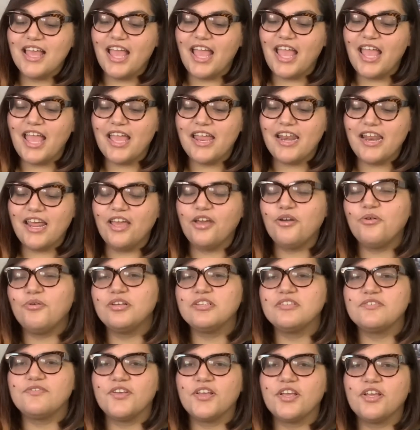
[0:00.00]
And I
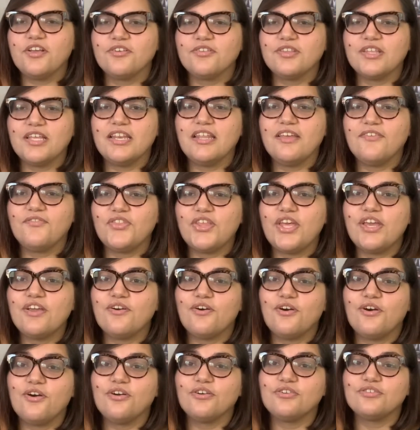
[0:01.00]
always figure that if they
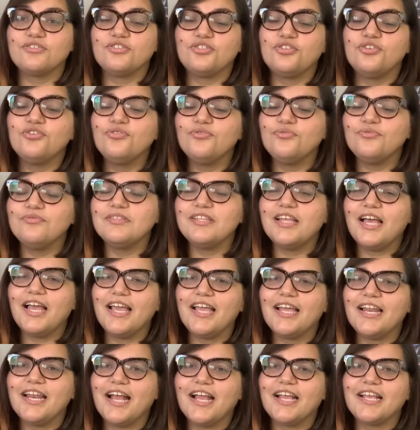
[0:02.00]
are too
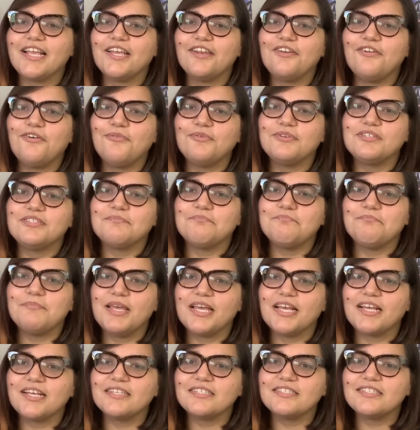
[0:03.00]
light, I can always
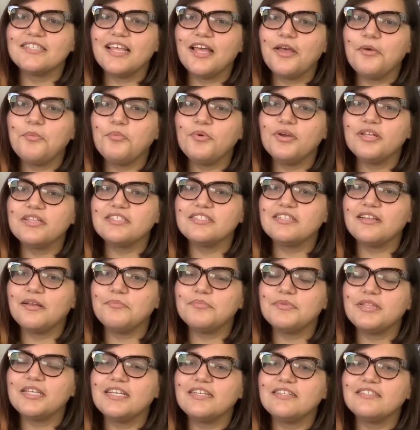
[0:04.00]
mix them with
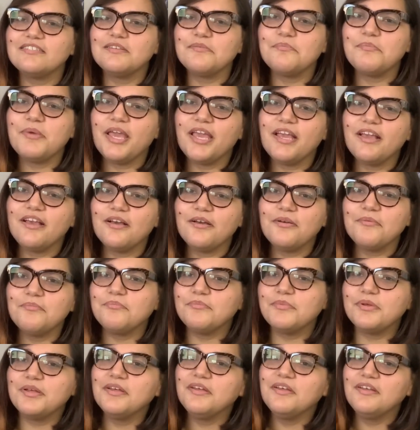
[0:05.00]
something to make
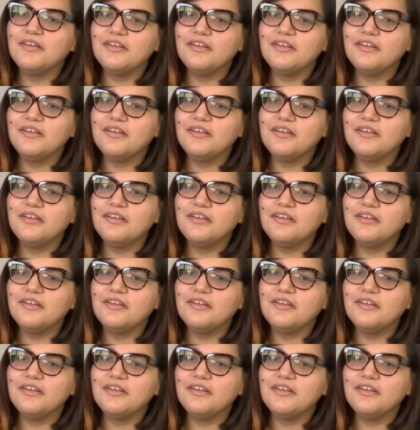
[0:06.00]
them